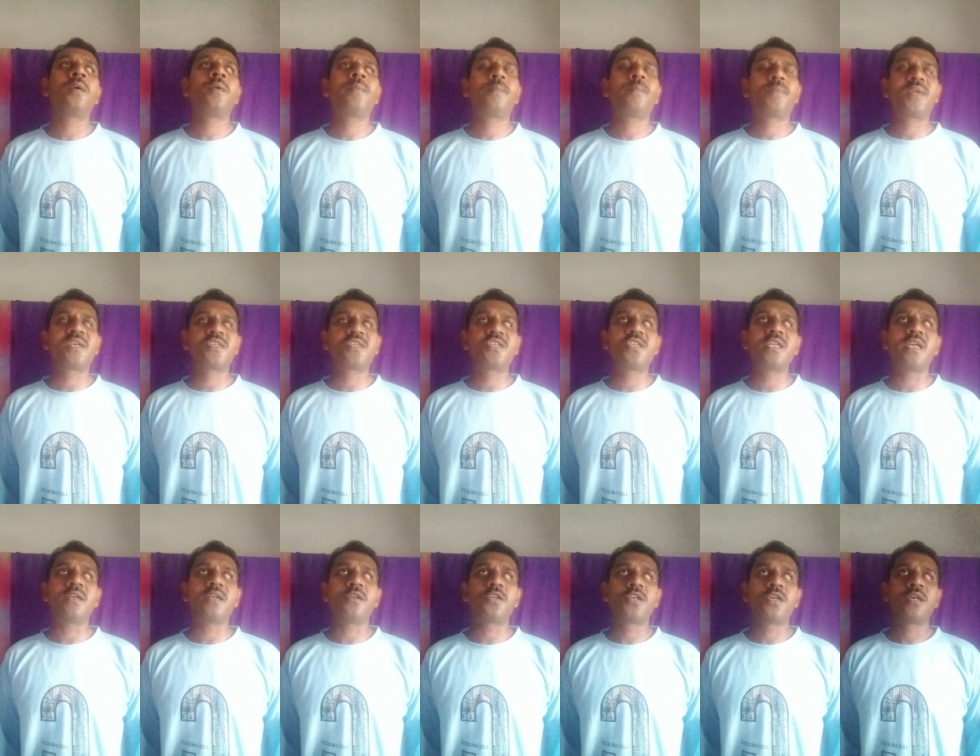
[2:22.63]

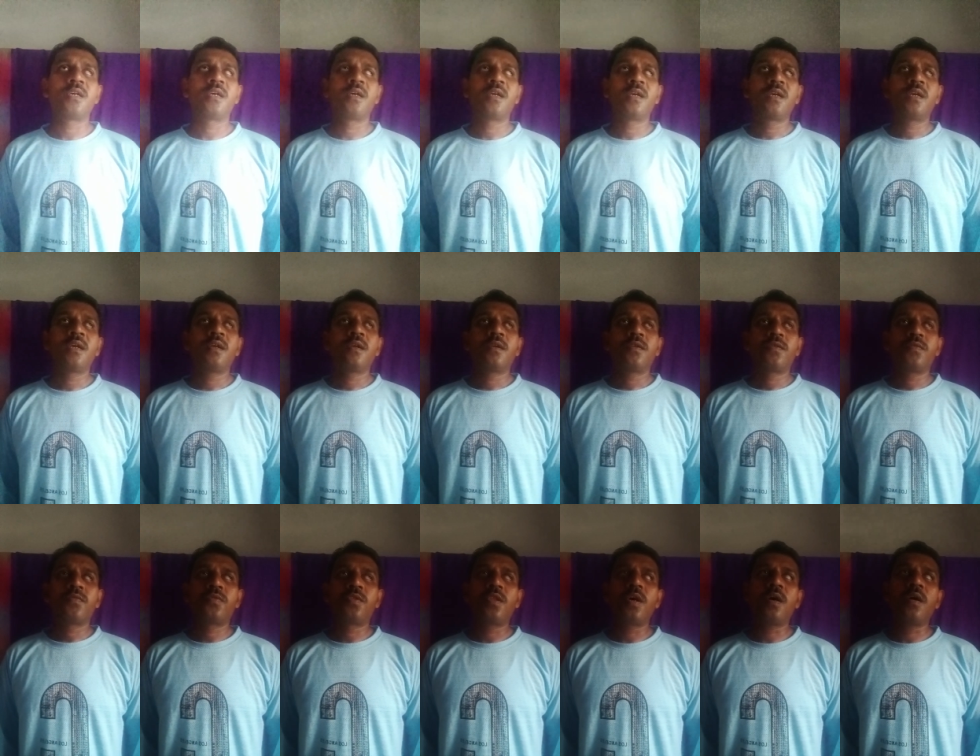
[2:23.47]
president.
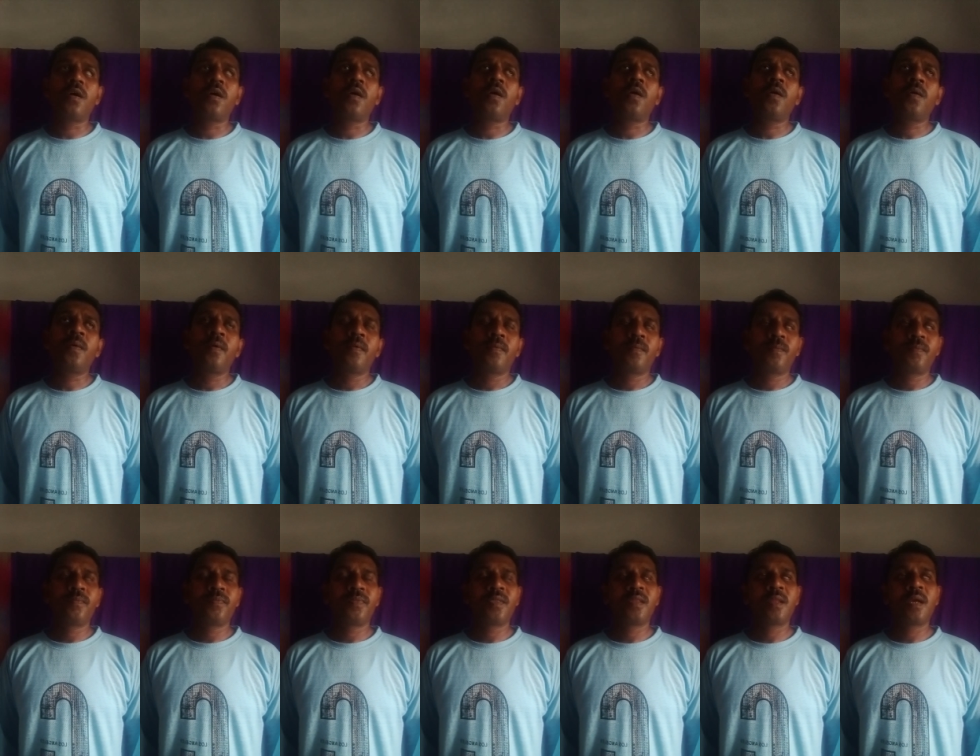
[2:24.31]
The
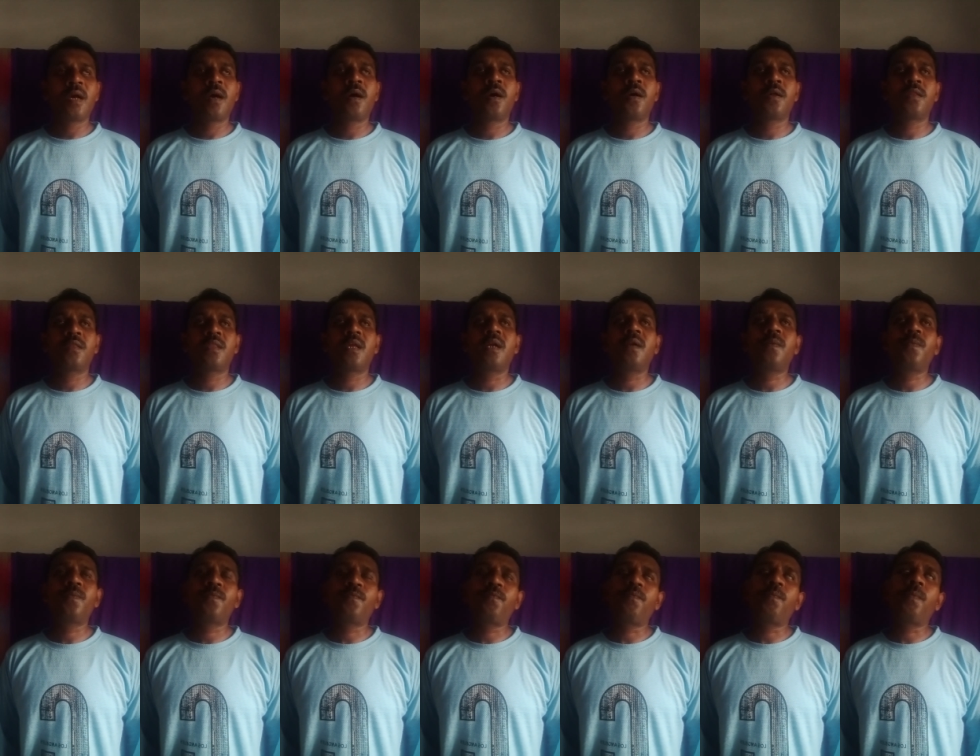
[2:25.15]

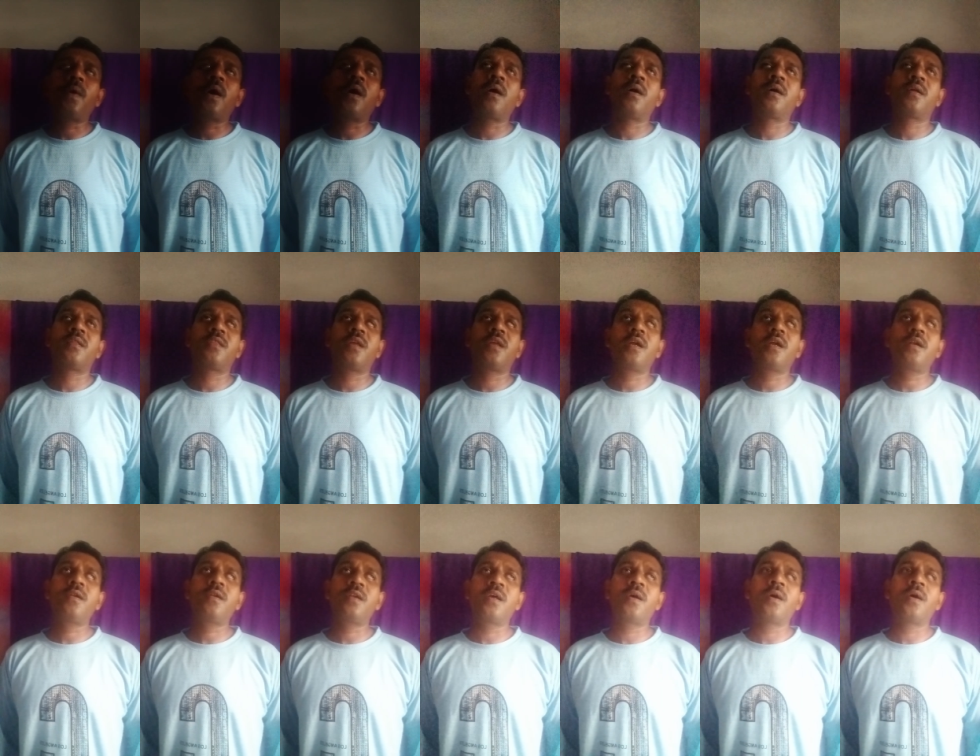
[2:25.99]
that
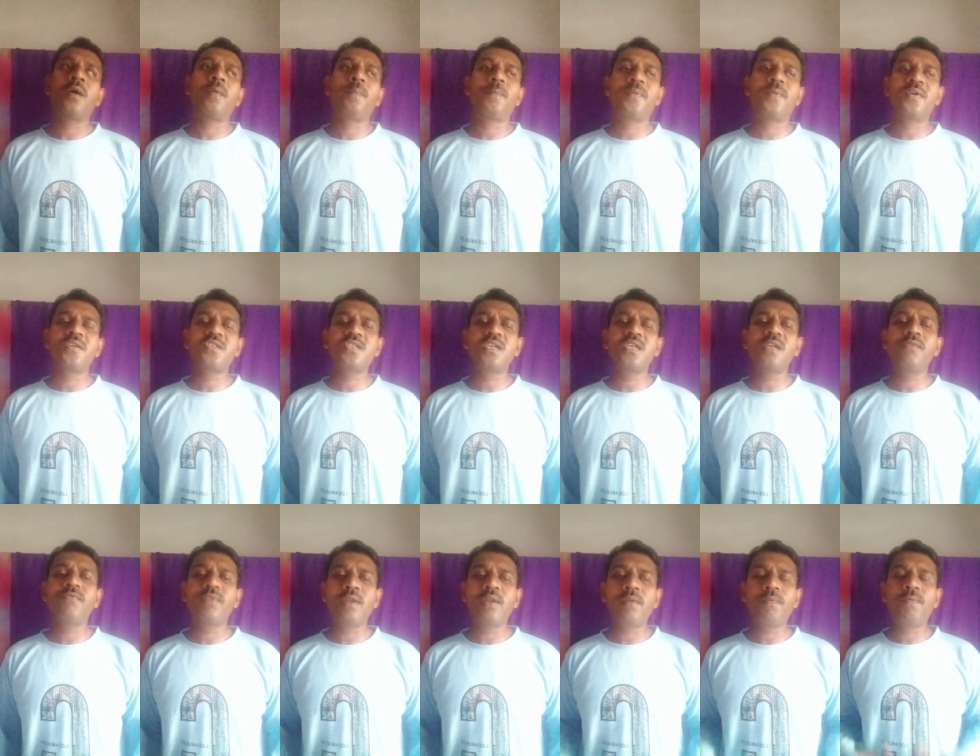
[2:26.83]

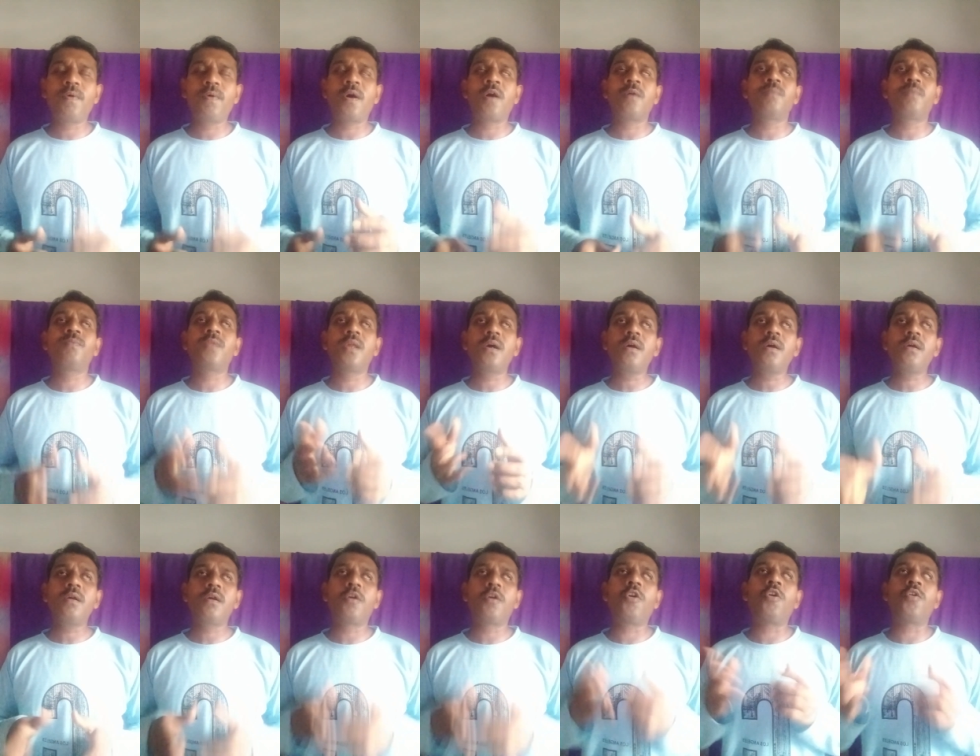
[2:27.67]
person will form
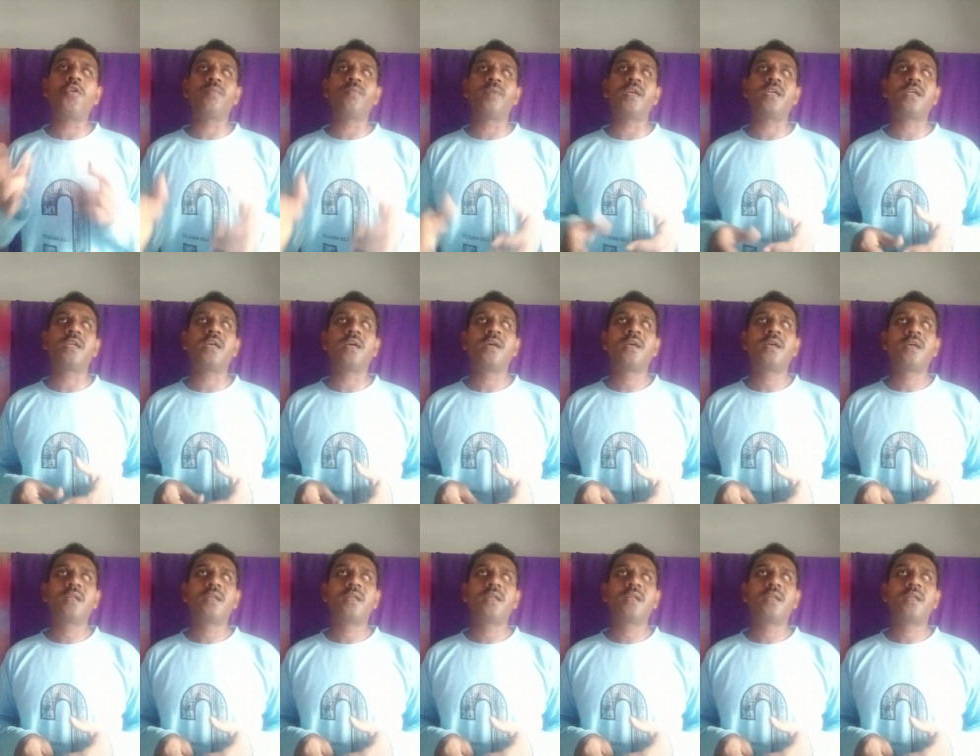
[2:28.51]
the government.